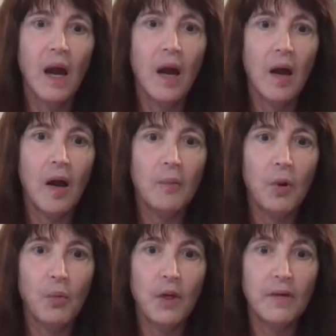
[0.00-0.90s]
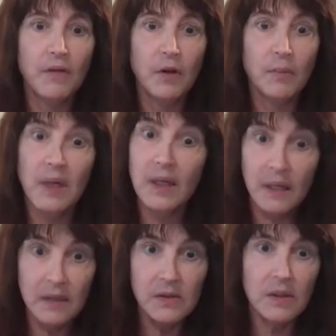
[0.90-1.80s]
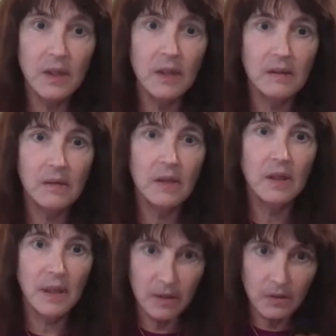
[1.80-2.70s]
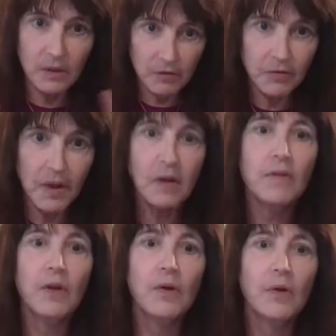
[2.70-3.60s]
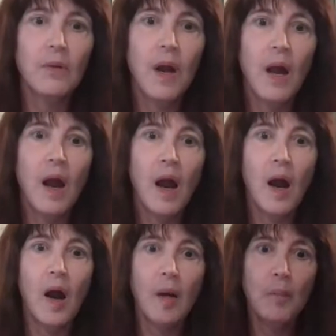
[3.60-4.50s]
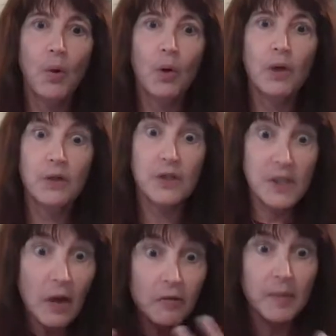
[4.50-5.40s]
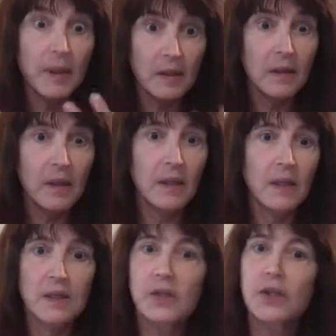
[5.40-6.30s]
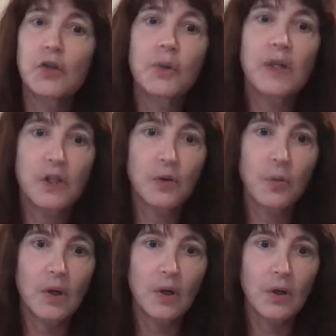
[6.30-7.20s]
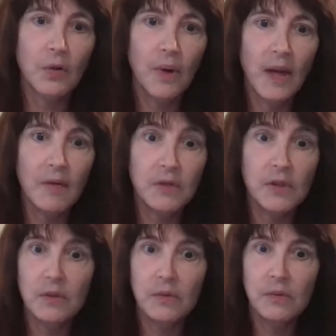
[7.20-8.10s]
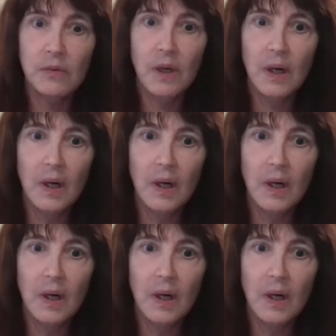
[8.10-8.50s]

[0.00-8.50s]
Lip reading: one of your buddies get killed in front of you, or yourself being in a situation where you have to